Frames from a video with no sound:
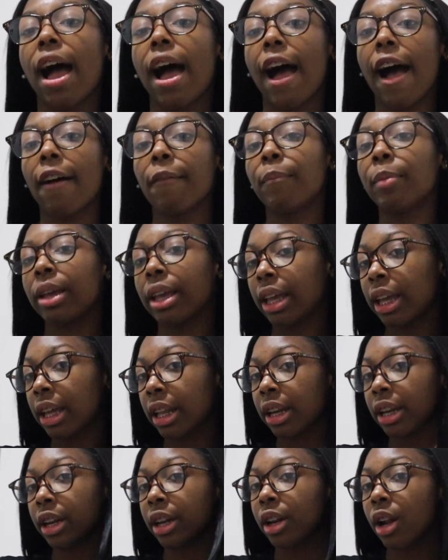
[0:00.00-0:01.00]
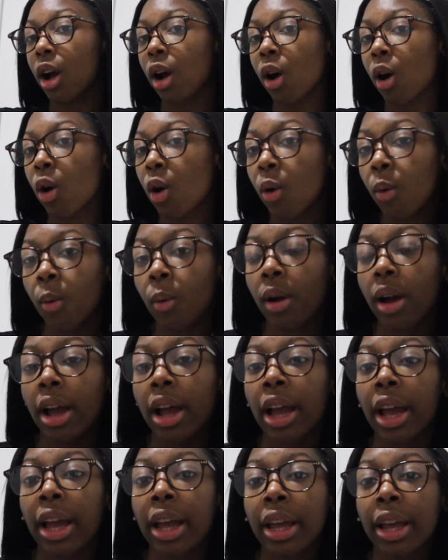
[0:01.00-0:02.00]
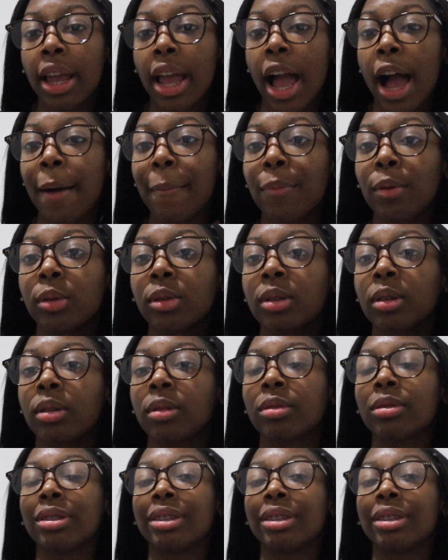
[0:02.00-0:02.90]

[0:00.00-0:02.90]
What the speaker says: I've been editing on a Apple